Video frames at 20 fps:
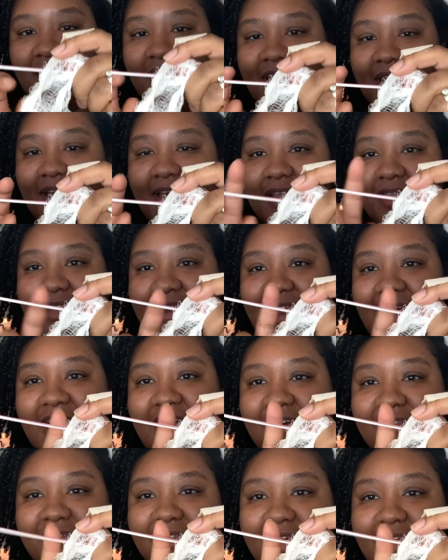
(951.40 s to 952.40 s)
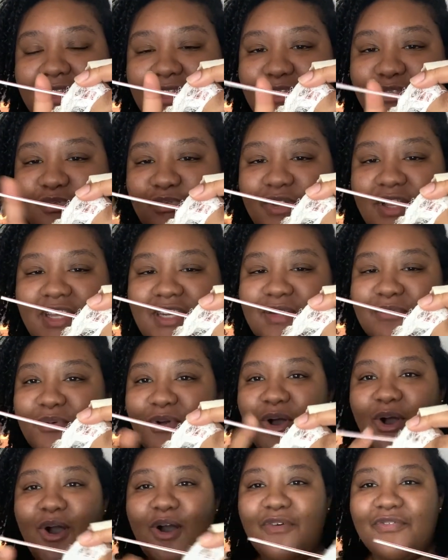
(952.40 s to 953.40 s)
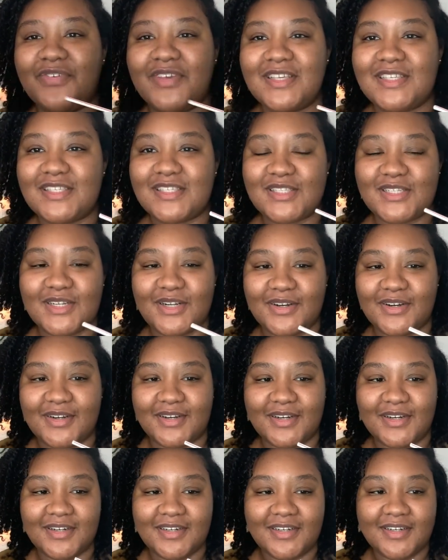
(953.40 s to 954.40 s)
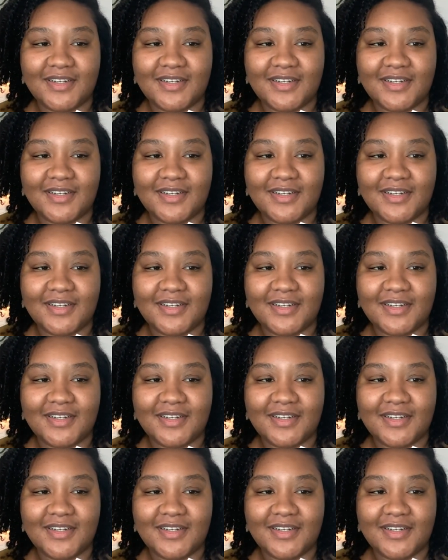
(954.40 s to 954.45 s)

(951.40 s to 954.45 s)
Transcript: And then I have like this random coffee stir